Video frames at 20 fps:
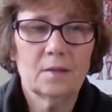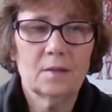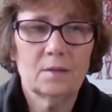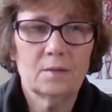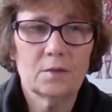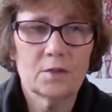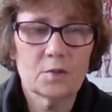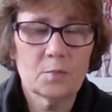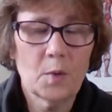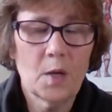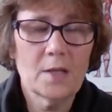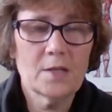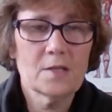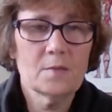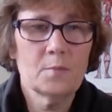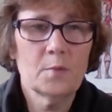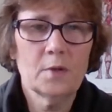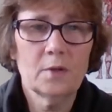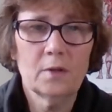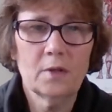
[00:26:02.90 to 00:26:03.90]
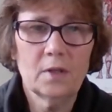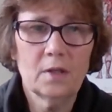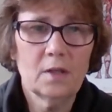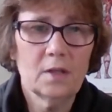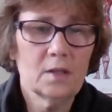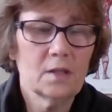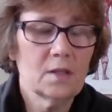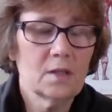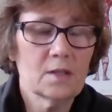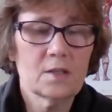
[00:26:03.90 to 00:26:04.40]

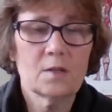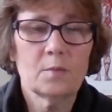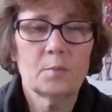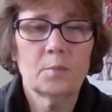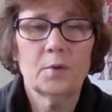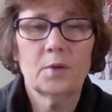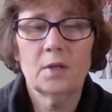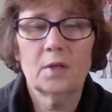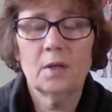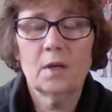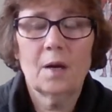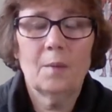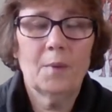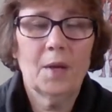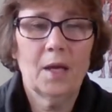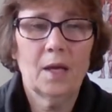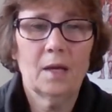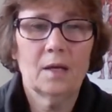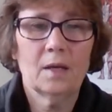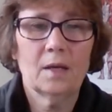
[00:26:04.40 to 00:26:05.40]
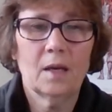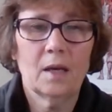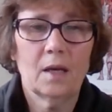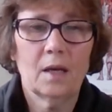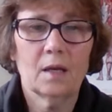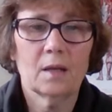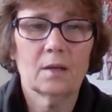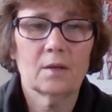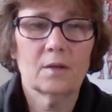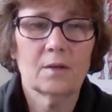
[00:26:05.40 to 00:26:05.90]
responsibility and discipline come hand in
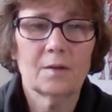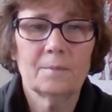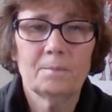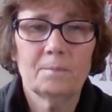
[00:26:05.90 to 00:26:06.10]
hand.